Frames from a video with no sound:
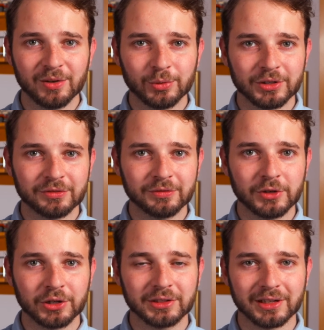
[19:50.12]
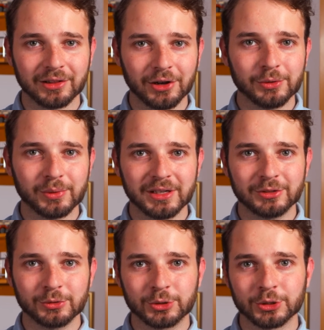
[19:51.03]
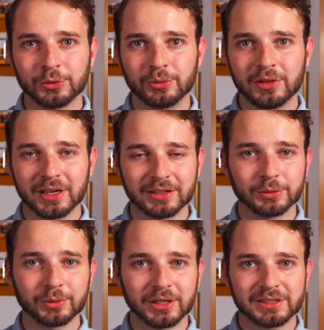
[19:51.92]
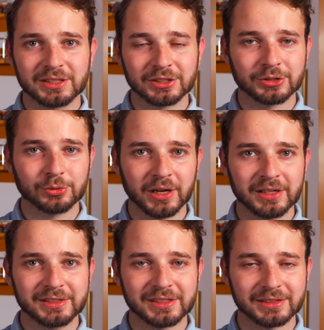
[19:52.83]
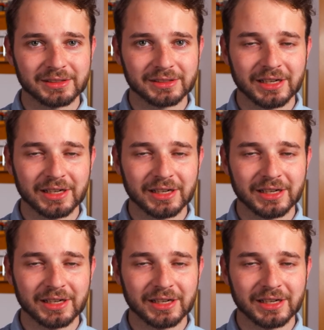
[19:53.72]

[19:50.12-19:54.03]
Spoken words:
would have gone a long way to show that Grace's trials in the